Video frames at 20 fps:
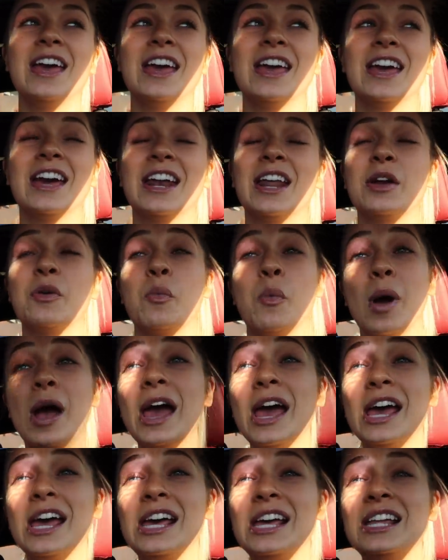and I
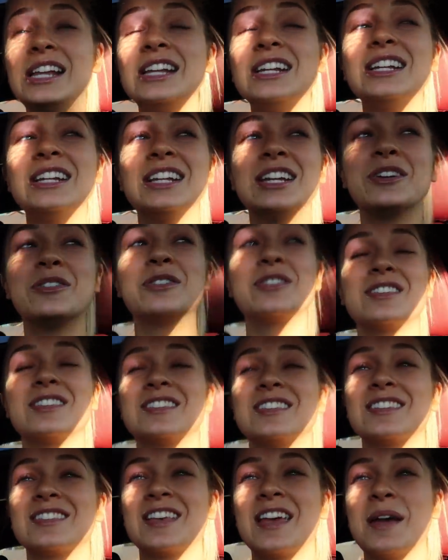went. It was a
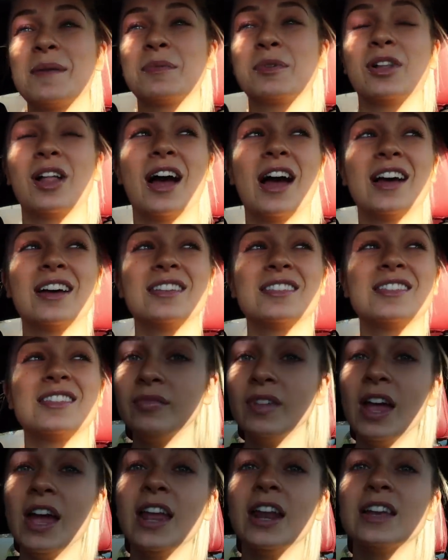6 a.m. class,
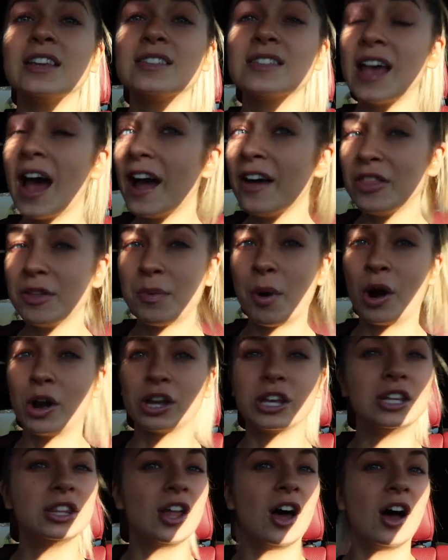and I sat in the
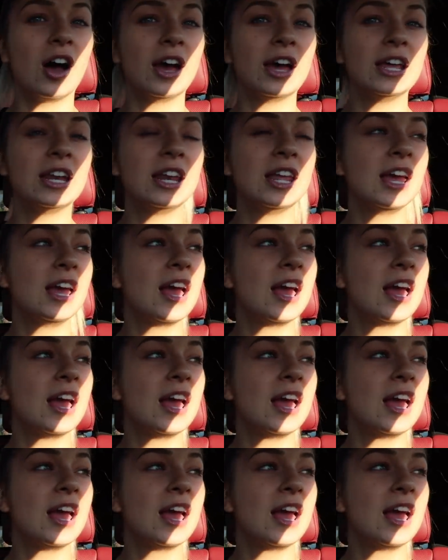parking lot,